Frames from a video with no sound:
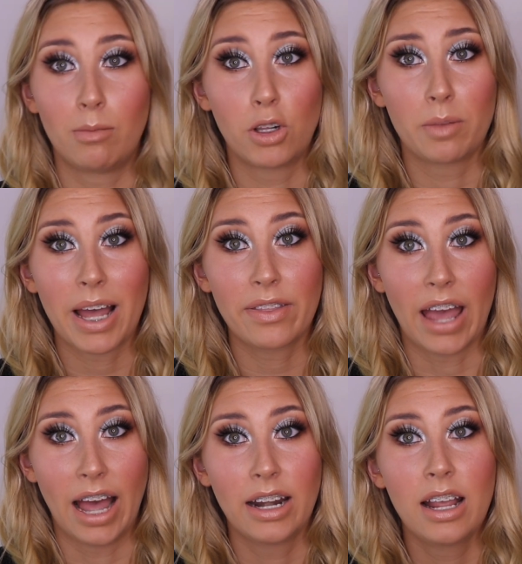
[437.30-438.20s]
I'm all about
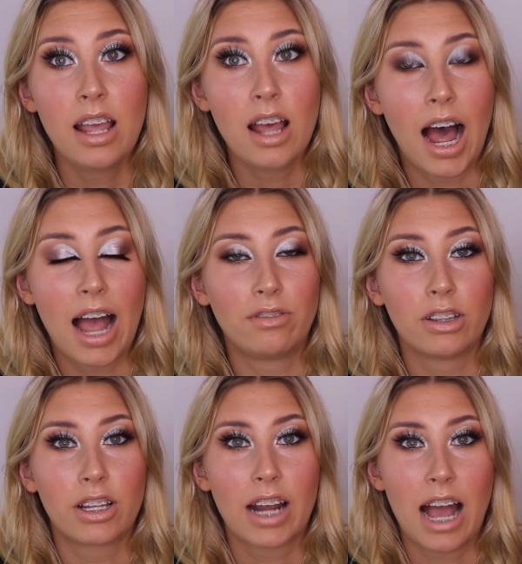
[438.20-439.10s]
that. I have a
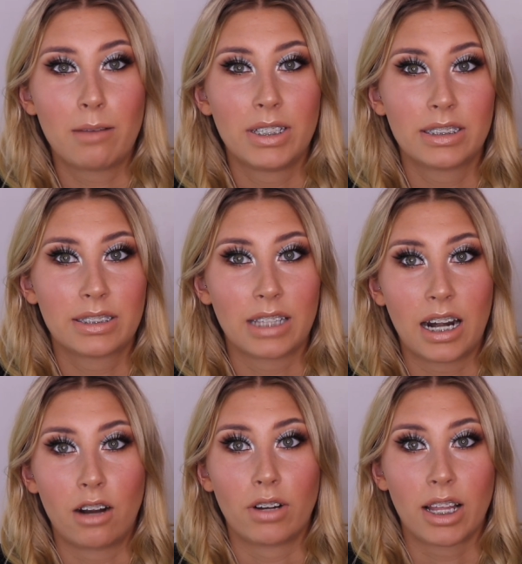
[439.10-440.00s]
lot of habits
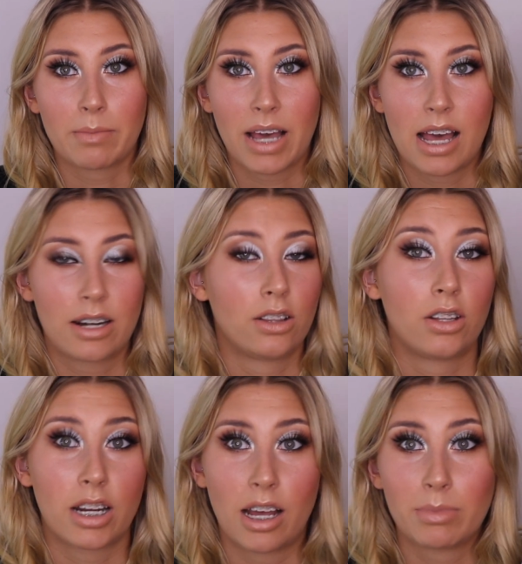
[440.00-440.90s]
that are really bad and a
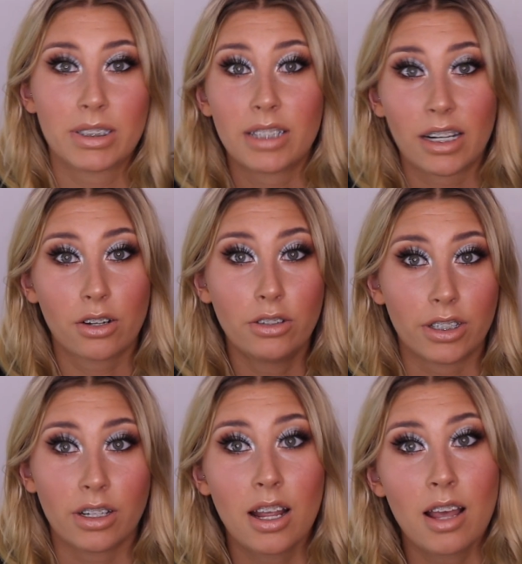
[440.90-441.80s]
lot of habits that are
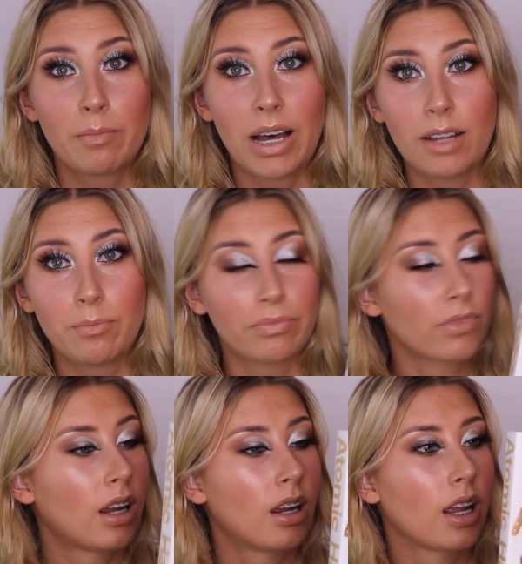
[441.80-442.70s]
good. But
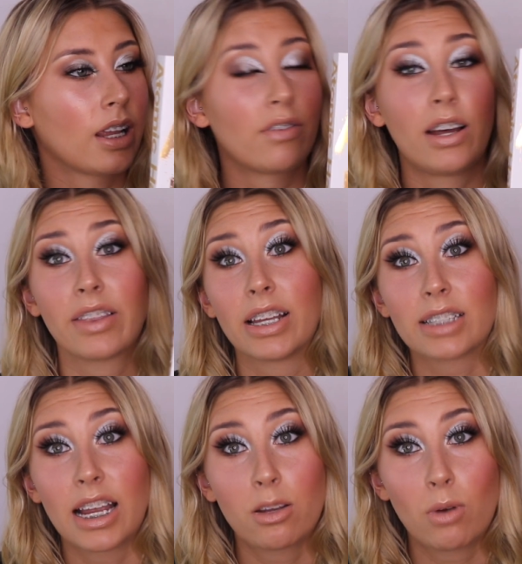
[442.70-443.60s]
if
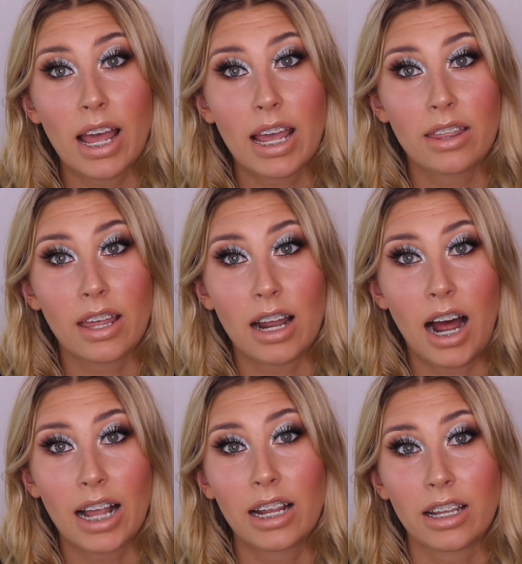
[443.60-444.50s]
there's any way that
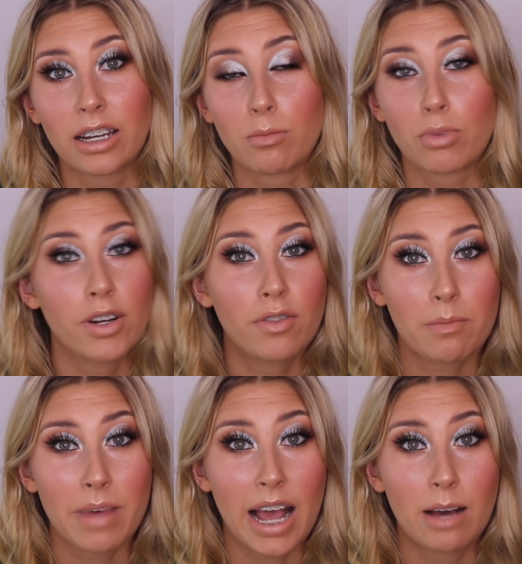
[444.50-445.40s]
I can improve
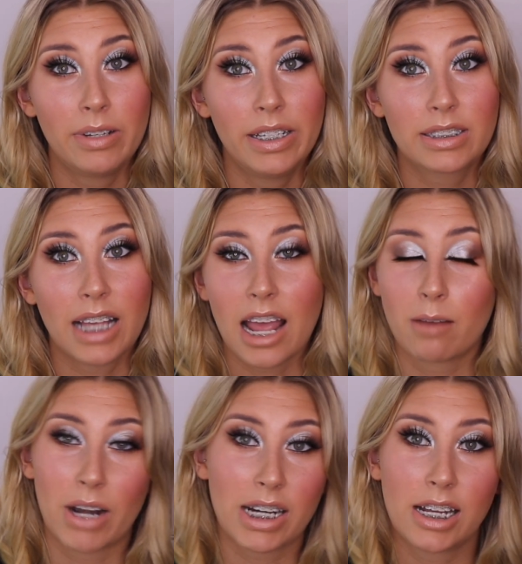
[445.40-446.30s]
on my habits
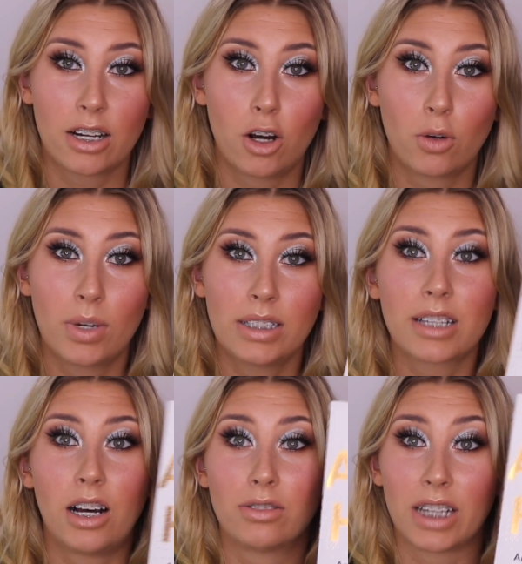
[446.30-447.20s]
and break down old ones,
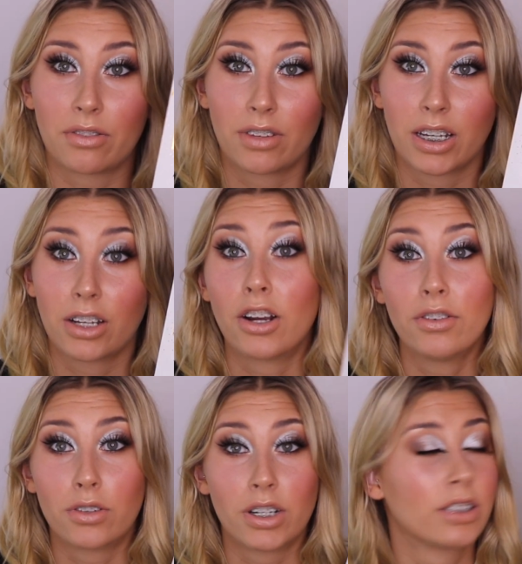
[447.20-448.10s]
I'll definitely go
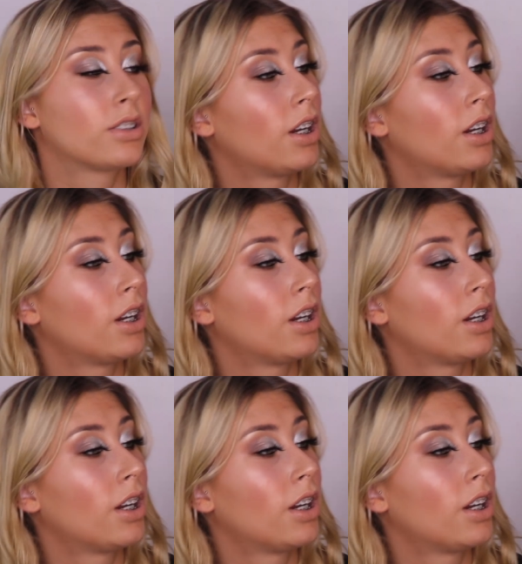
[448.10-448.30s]
for it.